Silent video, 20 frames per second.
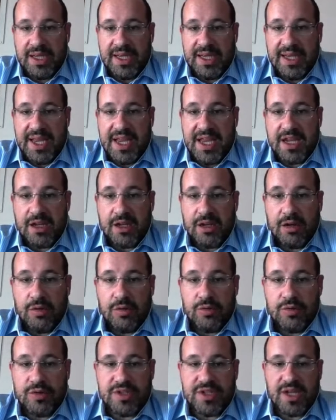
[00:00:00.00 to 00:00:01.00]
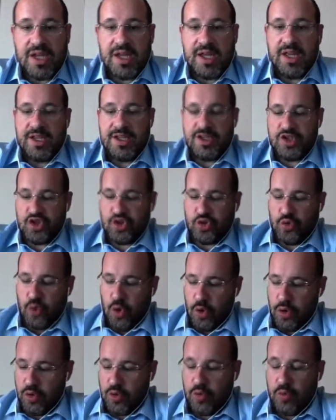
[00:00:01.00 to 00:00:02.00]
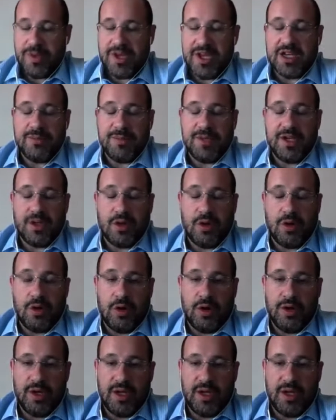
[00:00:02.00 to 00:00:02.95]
includes a strong commitment on